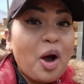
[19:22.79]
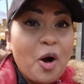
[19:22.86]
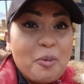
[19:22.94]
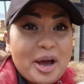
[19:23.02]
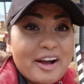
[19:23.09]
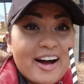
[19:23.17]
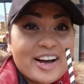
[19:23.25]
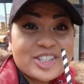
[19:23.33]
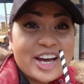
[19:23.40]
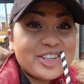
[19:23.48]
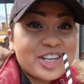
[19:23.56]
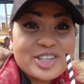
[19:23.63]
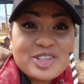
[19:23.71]
Oh my gosh,
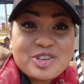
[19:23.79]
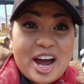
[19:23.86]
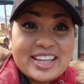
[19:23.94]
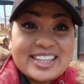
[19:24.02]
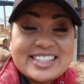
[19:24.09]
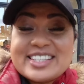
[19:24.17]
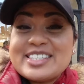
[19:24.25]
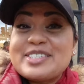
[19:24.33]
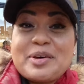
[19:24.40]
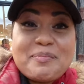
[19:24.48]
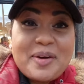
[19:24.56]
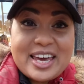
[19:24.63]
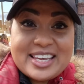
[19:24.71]
I just tried this. This
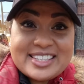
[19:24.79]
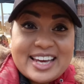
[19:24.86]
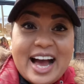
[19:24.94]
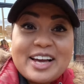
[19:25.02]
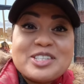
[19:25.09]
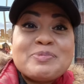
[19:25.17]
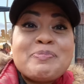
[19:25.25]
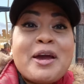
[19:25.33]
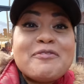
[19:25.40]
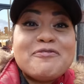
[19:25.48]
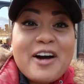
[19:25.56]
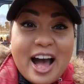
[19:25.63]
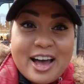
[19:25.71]
is amazing. I just
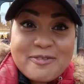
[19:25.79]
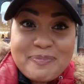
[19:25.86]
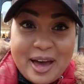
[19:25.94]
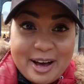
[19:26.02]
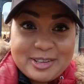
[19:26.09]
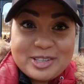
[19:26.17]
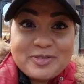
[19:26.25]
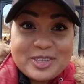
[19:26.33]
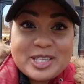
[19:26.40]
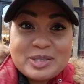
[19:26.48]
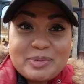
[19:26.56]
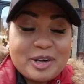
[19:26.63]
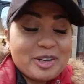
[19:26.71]
paid £5 for
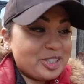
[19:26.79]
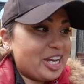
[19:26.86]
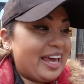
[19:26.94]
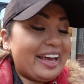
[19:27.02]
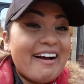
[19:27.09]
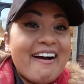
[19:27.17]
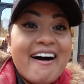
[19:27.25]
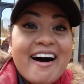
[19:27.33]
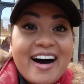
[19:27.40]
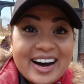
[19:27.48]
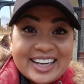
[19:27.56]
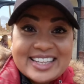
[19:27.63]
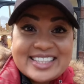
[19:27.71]
this milkshake.
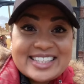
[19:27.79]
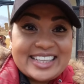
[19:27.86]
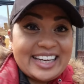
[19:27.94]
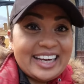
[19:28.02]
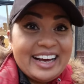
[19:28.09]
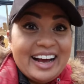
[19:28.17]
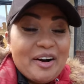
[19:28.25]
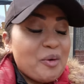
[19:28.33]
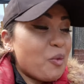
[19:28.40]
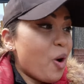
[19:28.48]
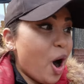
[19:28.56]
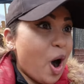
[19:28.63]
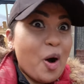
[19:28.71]
Honestly.
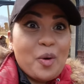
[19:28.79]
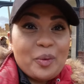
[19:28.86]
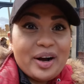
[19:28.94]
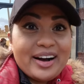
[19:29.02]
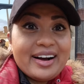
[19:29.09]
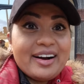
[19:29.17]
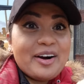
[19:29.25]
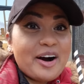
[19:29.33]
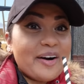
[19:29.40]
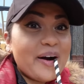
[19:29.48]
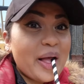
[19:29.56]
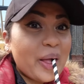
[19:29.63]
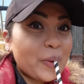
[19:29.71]
Whoa.
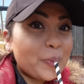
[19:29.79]
Oh.